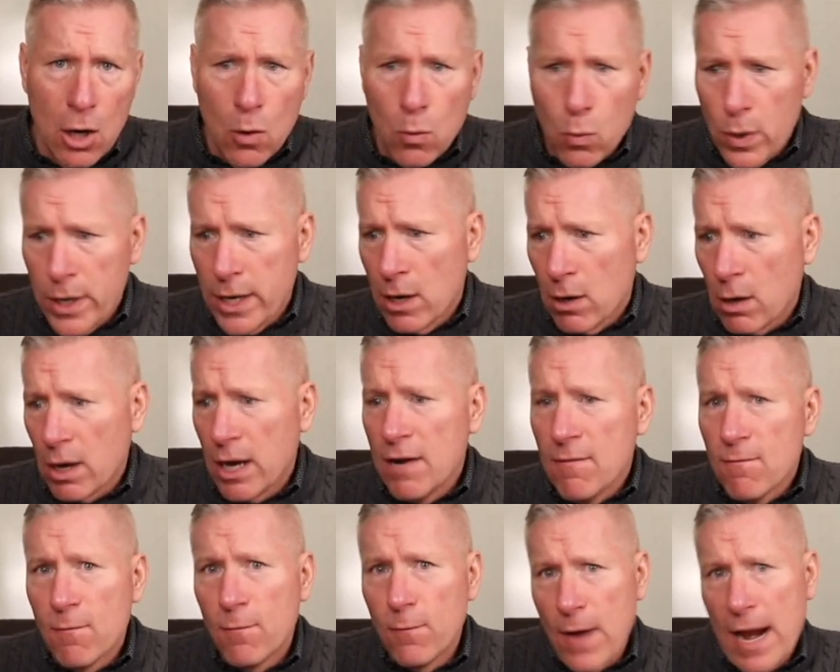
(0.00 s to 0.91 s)
we are
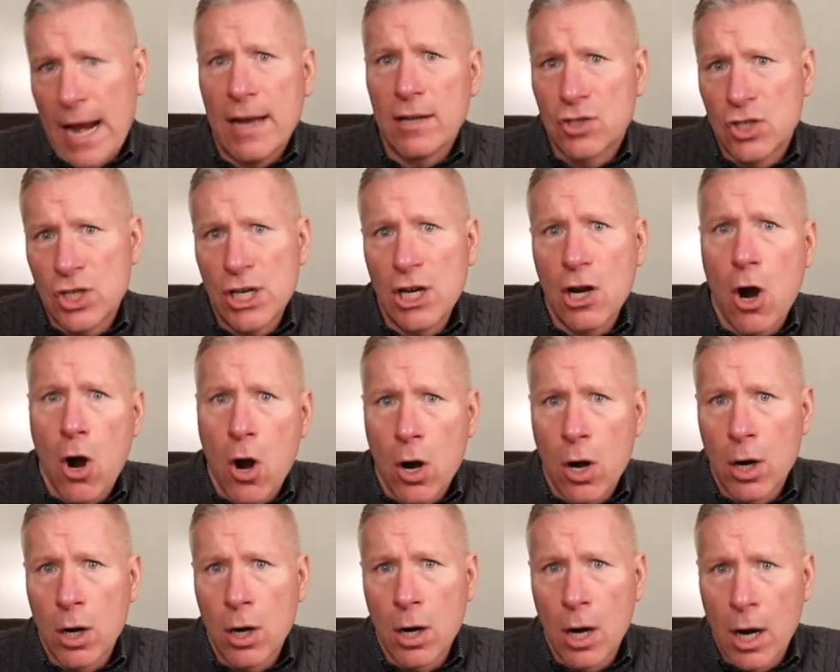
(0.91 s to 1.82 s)
advancing
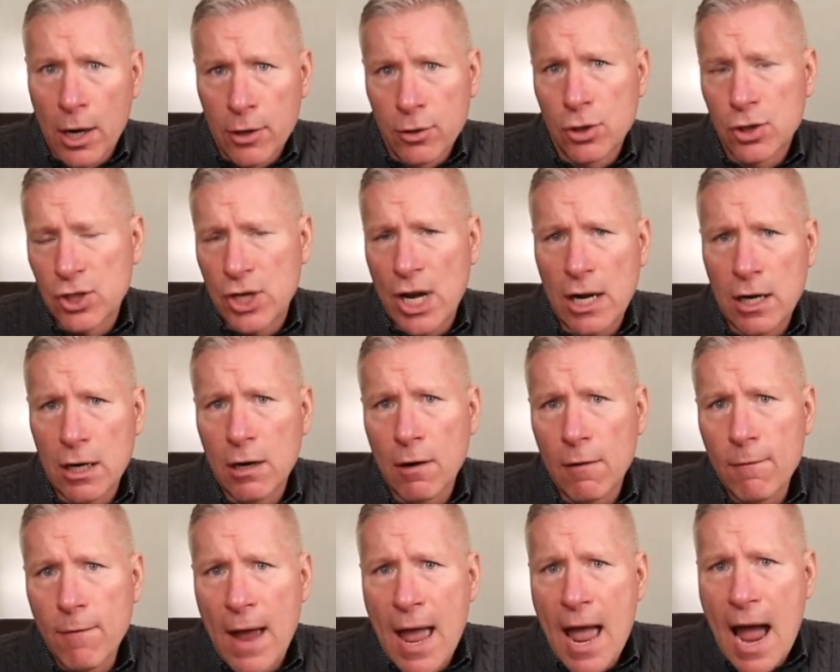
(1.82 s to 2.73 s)
our understanding
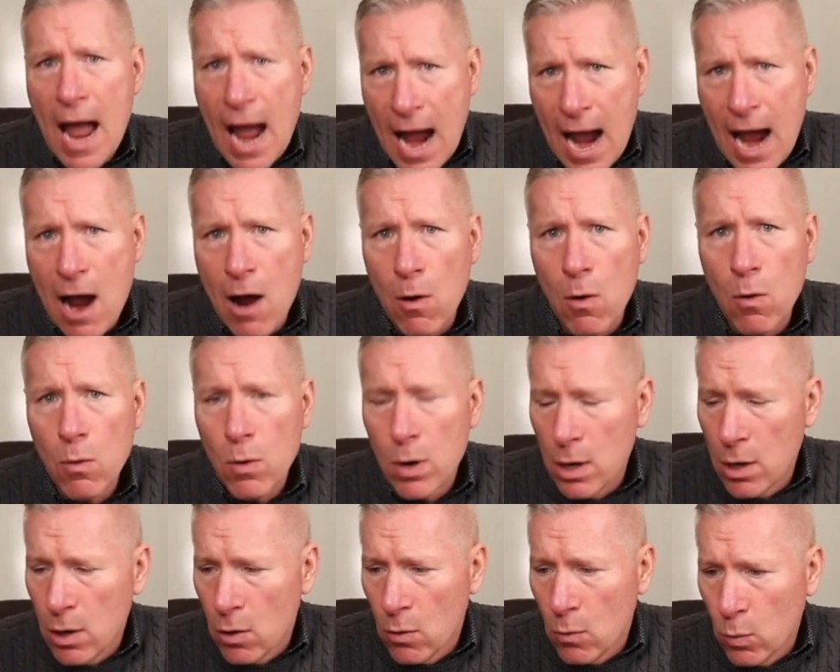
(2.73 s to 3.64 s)
of how
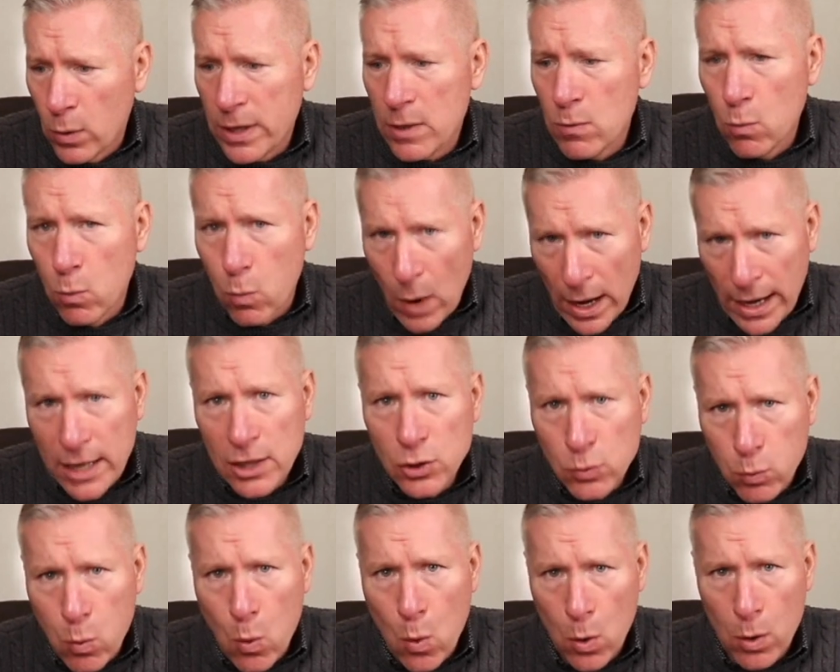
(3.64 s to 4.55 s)
we
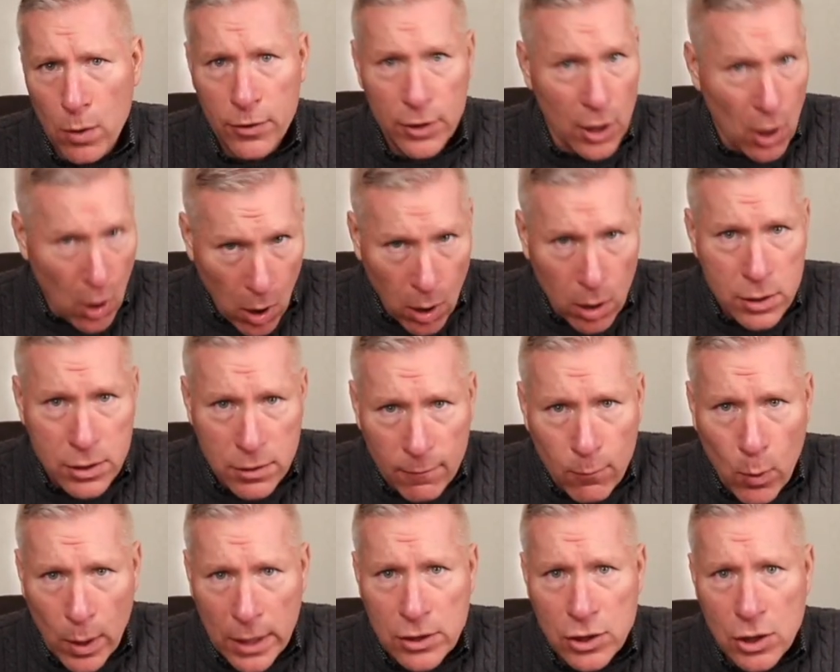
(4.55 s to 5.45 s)
wage war, the art
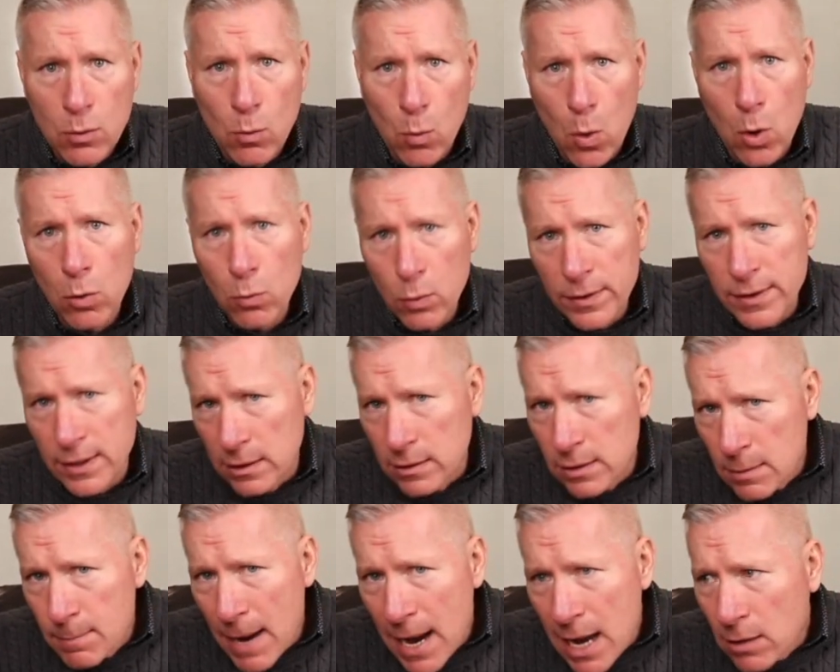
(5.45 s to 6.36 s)
of waging war within
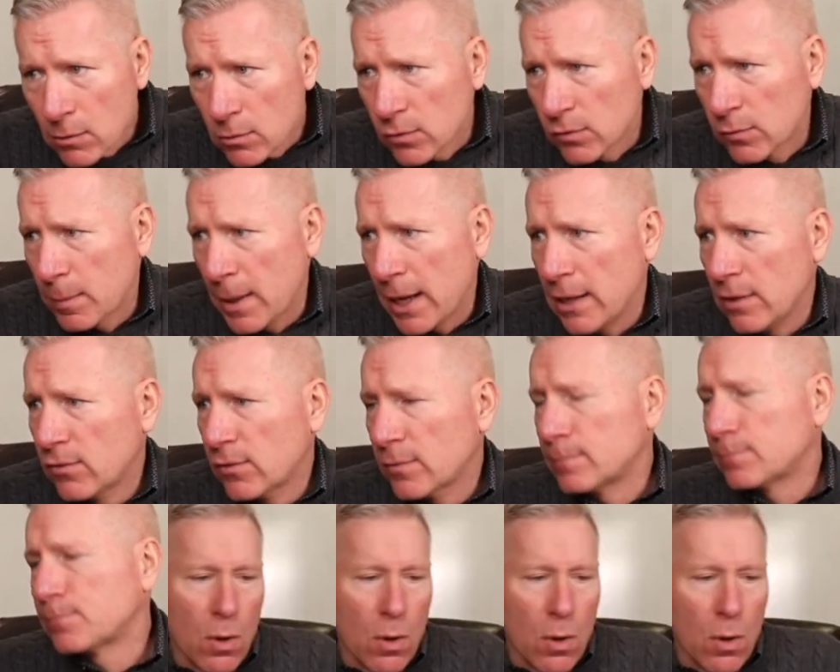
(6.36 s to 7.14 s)
the battle space.